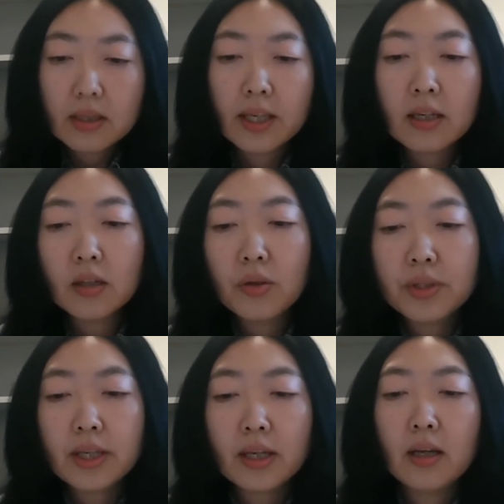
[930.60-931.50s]

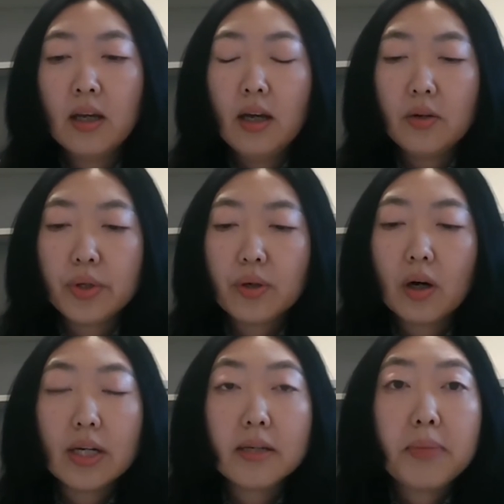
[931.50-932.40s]
including
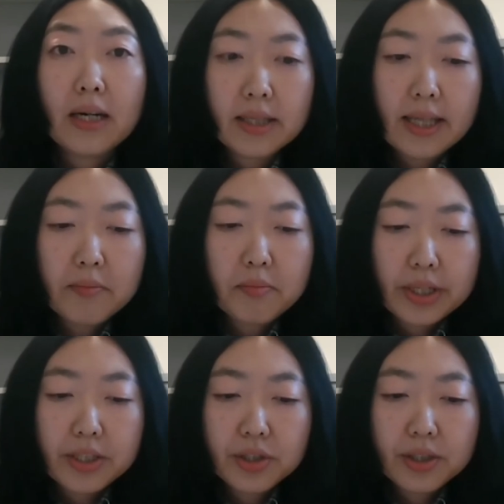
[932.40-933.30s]
recording body
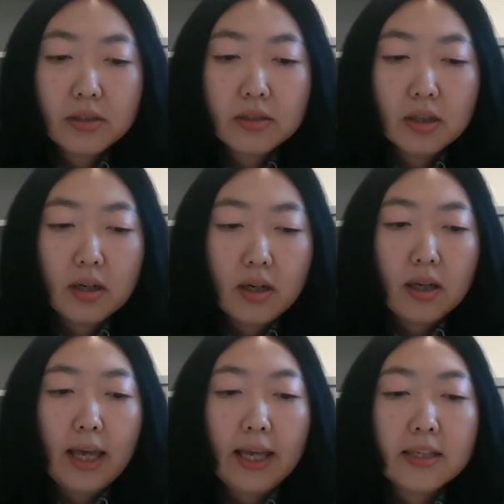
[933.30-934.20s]
temperature,
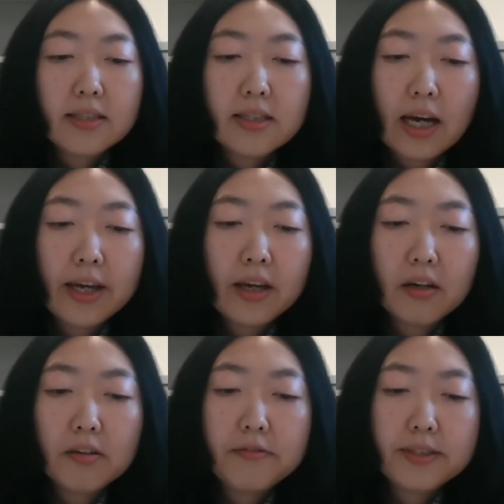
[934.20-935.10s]
any sign
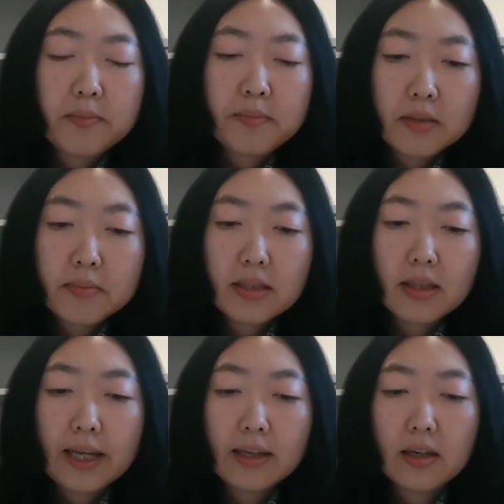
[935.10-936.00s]
of symptoms
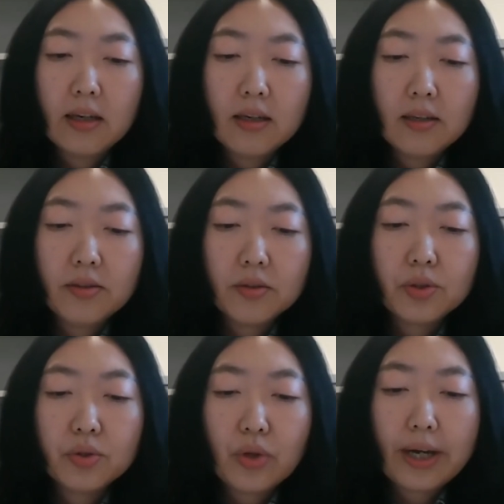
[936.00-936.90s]
like
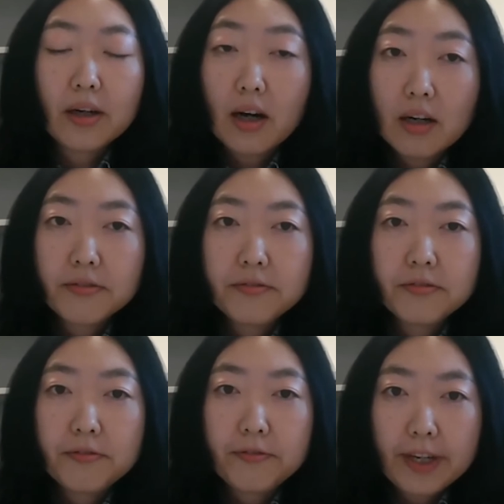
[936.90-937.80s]
dry cough,
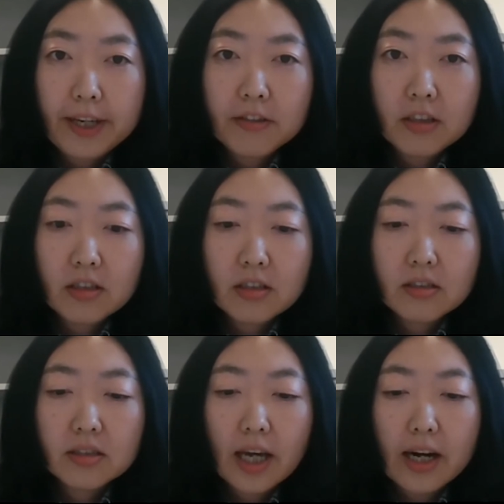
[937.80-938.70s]
fever,
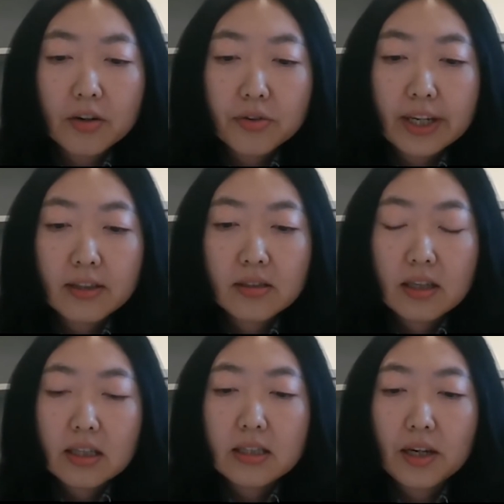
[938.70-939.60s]
tiring,
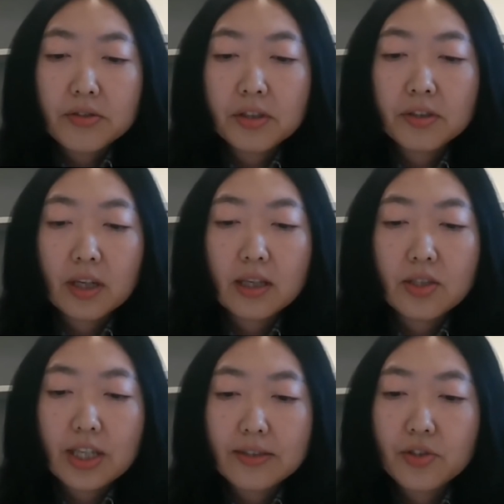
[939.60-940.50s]
nasal
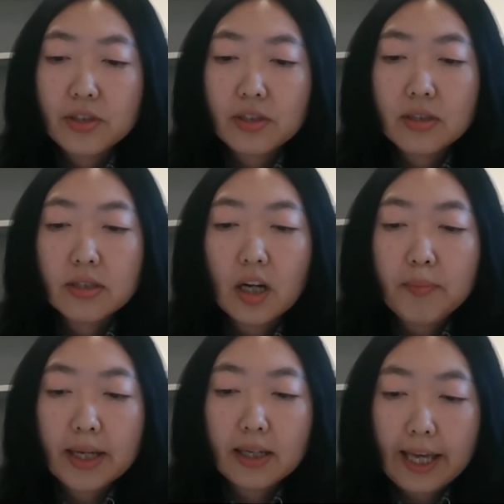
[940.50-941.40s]
congestion,
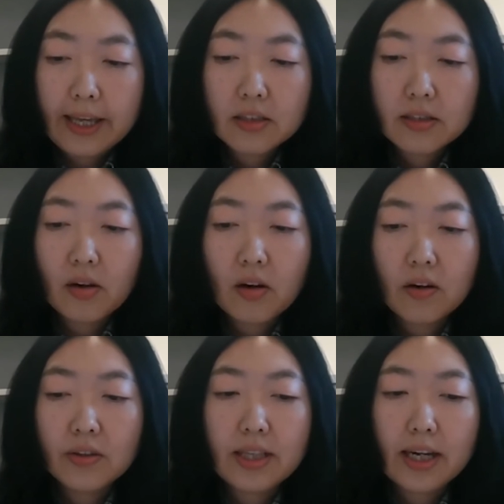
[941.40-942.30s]
stomach ache,
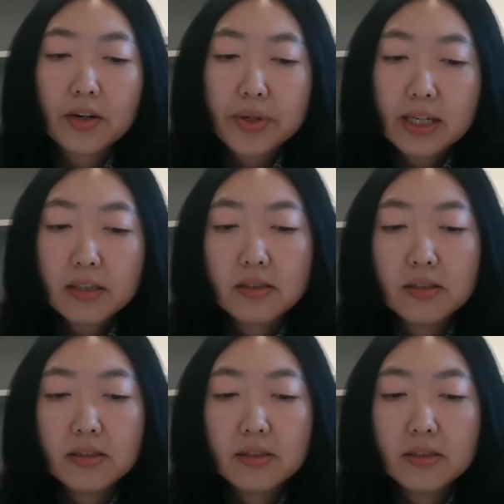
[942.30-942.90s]
or diarrhea.